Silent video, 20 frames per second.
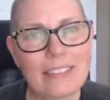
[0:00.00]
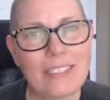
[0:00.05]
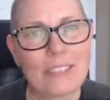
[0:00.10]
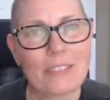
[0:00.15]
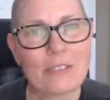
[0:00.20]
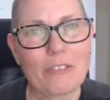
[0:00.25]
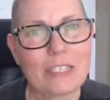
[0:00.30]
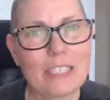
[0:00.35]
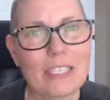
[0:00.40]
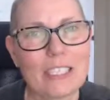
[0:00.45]
you
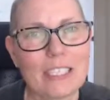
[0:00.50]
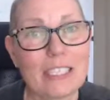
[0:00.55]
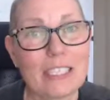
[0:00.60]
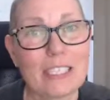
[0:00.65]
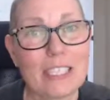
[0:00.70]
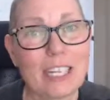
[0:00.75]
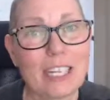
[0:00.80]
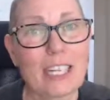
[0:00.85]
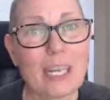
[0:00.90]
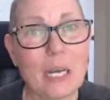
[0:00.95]
know,
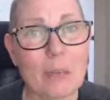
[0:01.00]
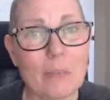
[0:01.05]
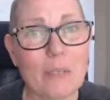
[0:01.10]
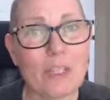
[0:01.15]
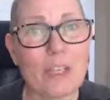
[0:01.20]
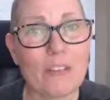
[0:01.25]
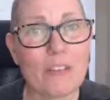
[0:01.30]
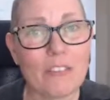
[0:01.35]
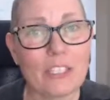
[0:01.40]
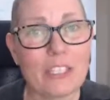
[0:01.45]
consistent income
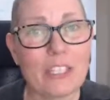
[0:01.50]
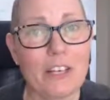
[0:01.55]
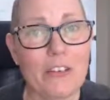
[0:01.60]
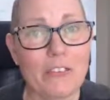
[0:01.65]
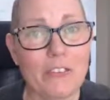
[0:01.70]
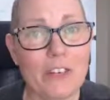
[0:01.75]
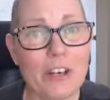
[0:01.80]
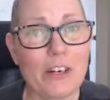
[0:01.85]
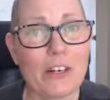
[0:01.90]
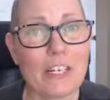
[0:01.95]
is obviously
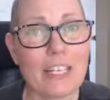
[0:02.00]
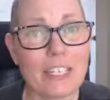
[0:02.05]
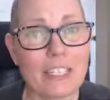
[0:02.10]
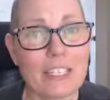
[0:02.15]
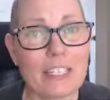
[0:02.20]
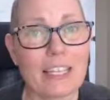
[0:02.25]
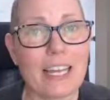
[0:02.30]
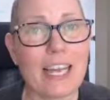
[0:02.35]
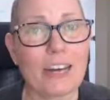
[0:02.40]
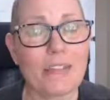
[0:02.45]
a very
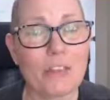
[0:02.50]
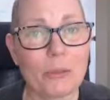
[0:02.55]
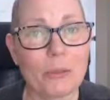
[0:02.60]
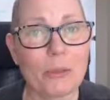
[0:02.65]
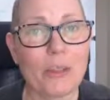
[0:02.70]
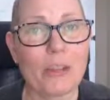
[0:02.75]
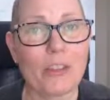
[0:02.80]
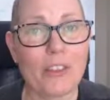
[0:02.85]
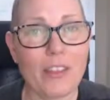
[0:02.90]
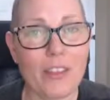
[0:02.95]

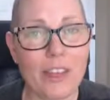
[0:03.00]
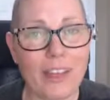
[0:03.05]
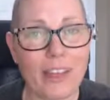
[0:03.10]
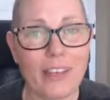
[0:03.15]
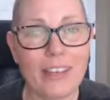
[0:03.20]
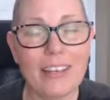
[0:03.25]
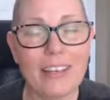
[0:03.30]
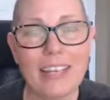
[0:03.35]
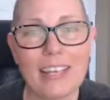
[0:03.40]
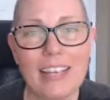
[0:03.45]
desirable
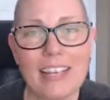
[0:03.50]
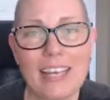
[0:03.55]
thing.